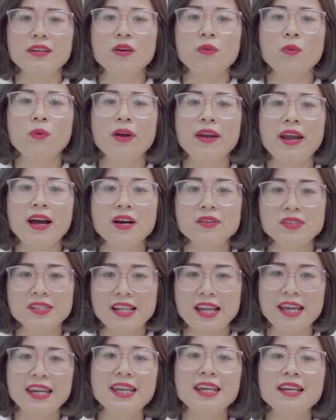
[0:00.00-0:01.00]
one
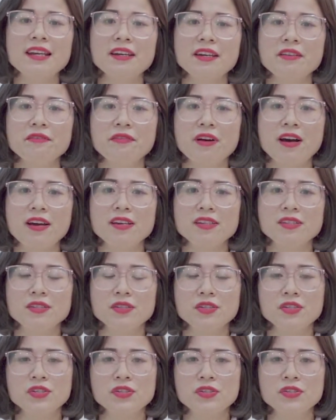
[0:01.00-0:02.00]
outstanding device
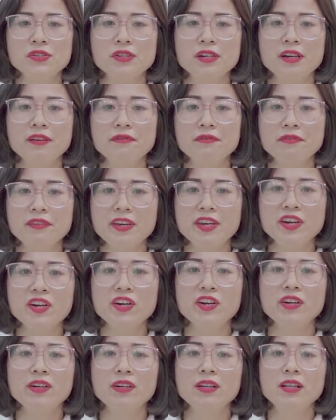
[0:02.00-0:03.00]
to configure